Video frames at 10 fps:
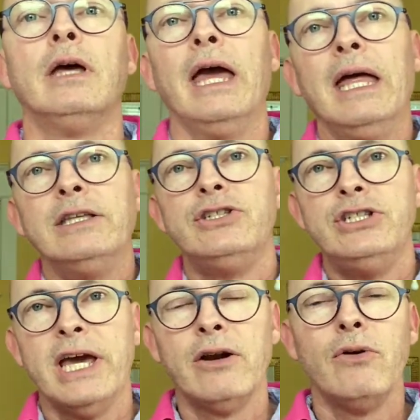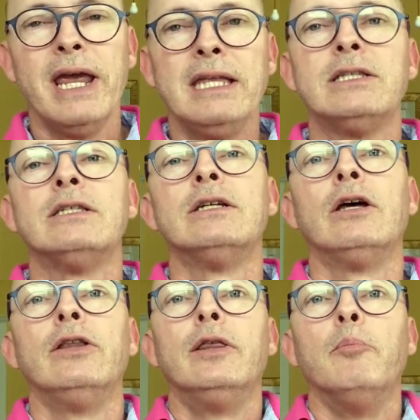it generates
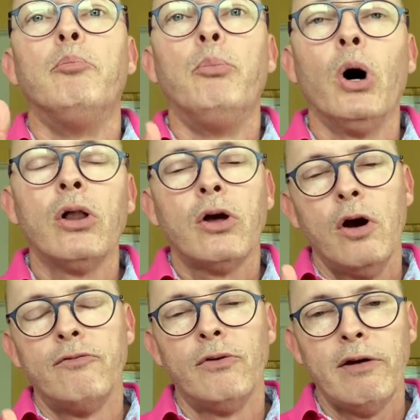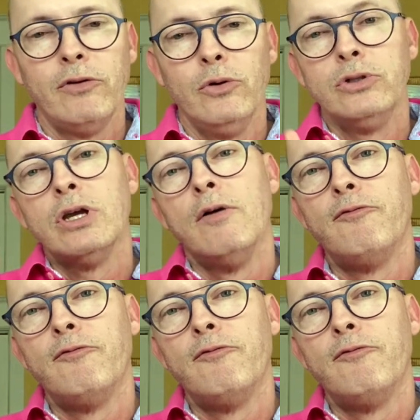the bulk of revenues